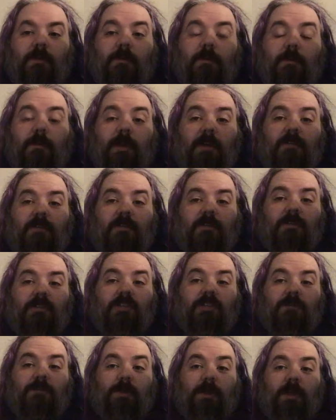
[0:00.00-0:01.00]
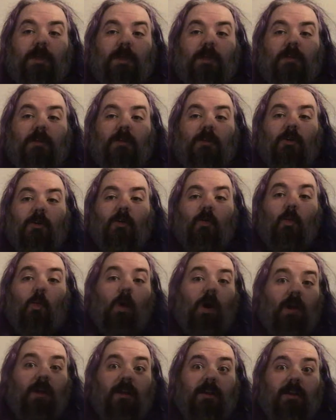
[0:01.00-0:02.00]
You're basically just picking
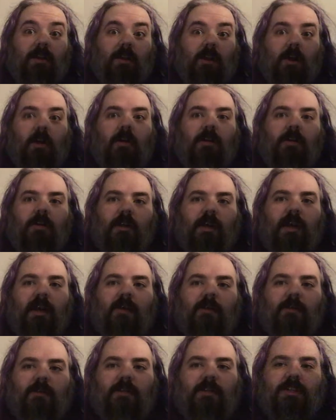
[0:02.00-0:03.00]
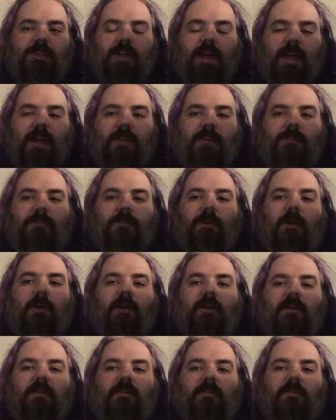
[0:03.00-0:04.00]
one card out of each hand of
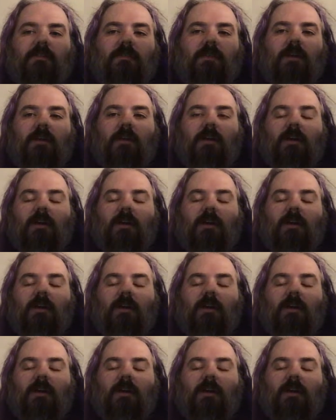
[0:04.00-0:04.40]
cards.